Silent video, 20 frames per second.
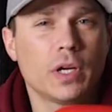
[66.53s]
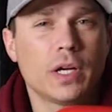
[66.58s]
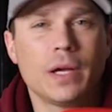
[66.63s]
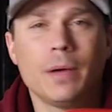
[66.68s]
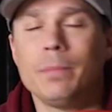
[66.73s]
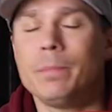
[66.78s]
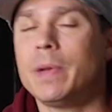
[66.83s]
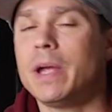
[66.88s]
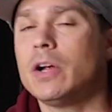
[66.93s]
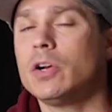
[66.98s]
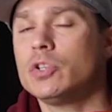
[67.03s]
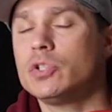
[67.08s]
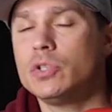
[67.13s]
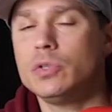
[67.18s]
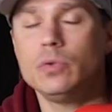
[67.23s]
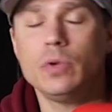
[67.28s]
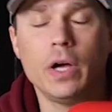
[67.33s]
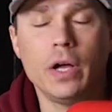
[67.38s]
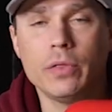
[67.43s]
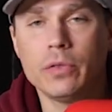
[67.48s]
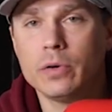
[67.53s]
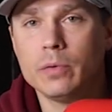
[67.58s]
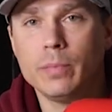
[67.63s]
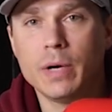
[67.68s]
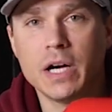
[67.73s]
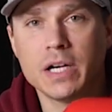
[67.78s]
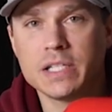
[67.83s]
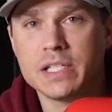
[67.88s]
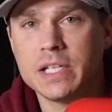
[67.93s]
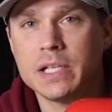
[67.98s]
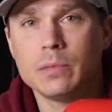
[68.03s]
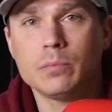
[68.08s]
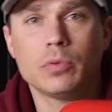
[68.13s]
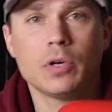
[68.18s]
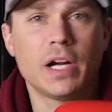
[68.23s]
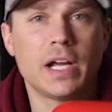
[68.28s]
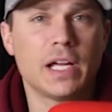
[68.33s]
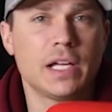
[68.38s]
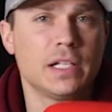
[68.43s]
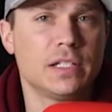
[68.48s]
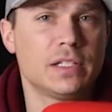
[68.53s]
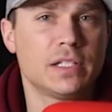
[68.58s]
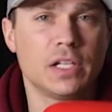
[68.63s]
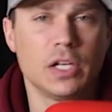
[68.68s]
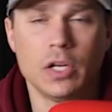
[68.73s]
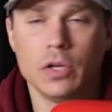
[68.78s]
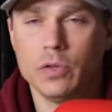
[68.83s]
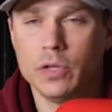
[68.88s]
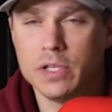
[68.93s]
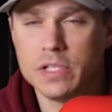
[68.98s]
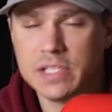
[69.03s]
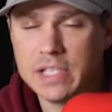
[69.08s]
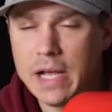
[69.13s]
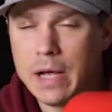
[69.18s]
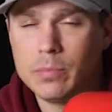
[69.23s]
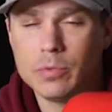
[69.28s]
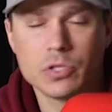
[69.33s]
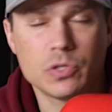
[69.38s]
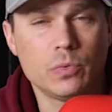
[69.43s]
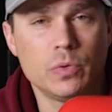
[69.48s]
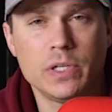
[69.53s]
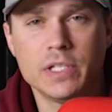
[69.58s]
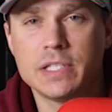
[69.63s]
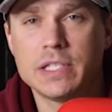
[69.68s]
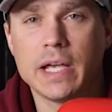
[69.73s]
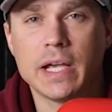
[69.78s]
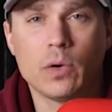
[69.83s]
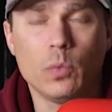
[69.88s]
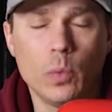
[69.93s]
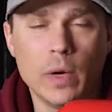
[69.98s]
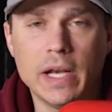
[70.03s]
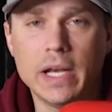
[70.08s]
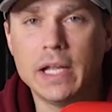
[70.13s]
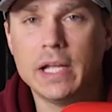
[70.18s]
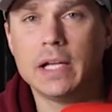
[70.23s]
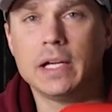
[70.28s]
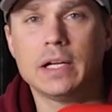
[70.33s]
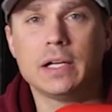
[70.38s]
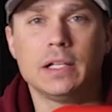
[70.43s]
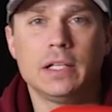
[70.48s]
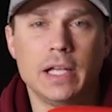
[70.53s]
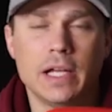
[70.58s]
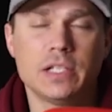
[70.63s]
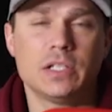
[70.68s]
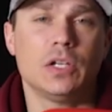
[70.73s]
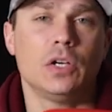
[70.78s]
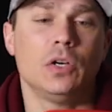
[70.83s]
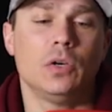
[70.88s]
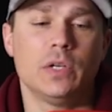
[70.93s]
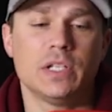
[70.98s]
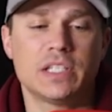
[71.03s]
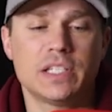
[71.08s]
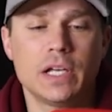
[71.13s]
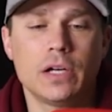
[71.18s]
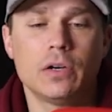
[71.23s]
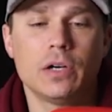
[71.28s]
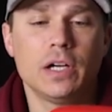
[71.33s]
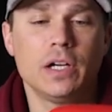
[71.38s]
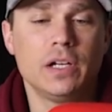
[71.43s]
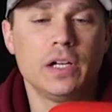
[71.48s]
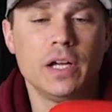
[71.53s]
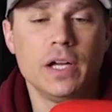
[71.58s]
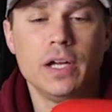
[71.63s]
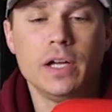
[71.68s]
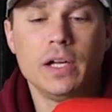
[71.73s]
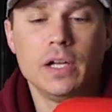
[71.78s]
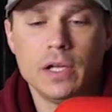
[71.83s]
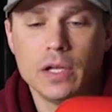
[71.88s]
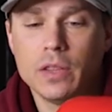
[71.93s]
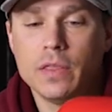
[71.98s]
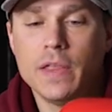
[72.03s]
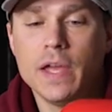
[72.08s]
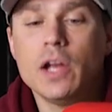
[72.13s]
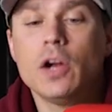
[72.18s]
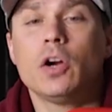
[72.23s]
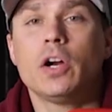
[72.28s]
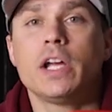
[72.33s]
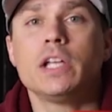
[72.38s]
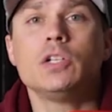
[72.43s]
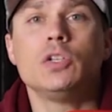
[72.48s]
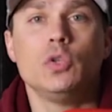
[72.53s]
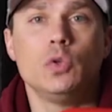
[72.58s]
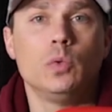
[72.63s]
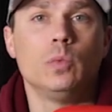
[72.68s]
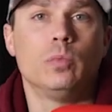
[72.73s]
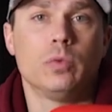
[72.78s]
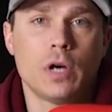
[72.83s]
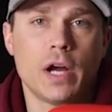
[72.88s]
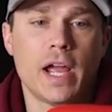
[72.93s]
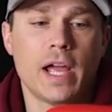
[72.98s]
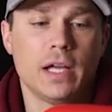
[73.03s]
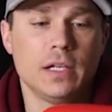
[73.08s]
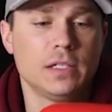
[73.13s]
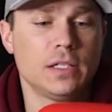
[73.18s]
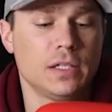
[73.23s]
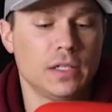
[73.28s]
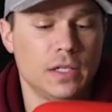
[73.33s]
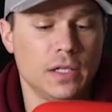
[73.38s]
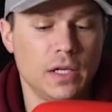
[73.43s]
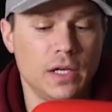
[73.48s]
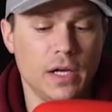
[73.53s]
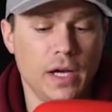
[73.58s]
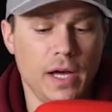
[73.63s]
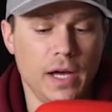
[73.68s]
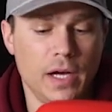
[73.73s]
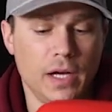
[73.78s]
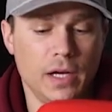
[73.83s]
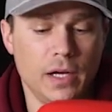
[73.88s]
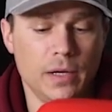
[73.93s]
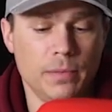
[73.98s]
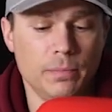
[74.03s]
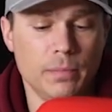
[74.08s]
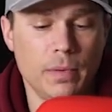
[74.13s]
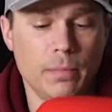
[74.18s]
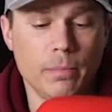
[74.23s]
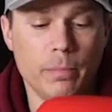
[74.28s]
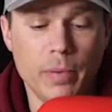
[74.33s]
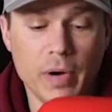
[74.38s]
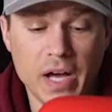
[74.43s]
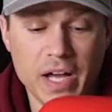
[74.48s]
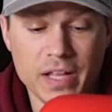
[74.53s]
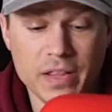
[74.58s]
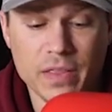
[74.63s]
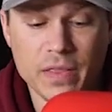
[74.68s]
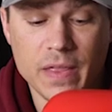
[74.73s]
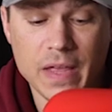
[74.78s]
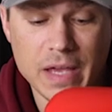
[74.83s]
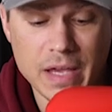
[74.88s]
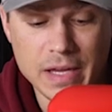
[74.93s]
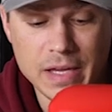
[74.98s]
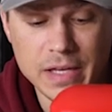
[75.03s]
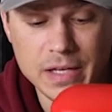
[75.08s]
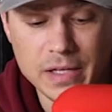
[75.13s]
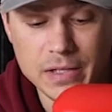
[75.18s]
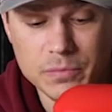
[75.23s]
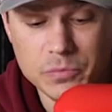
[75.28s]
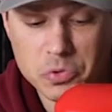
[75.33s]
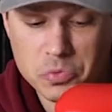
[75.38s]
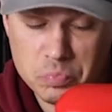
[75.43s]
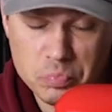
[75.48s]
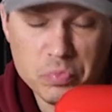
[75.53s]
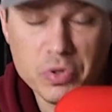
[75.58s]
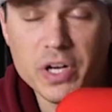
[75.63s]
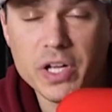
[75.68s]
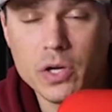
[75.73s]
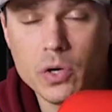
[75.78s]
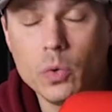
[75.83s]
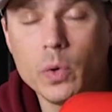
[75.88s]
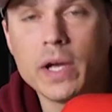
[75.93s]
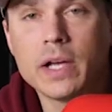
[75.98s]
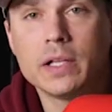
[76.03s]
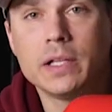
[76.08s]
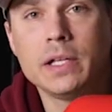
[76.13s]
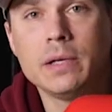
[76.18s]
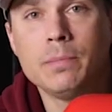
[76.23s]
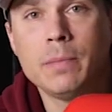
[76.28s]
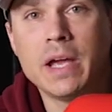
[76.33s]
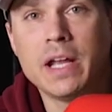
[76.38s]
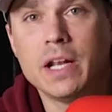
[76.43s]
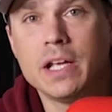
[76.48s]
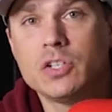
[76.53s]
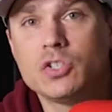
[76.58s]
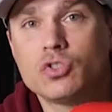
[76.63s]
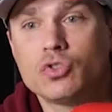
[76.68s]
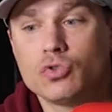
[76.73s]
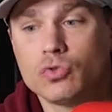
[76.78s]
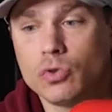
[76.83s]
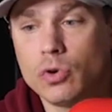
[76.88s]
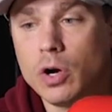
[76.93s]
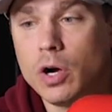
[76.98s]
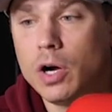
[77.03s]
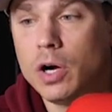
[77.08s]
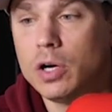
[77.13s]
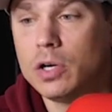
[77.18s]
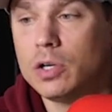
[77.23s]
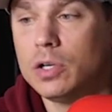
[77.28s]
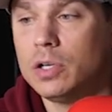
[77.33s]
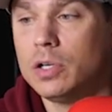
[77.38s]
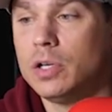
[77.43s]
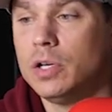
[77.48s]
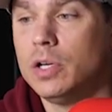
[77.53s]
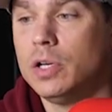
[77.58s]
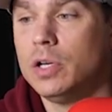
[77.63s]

Compared to other boxing brands, you know, the established ones like Winning, Cleto, etc., they are a new brand. But they pretty quickly made a strong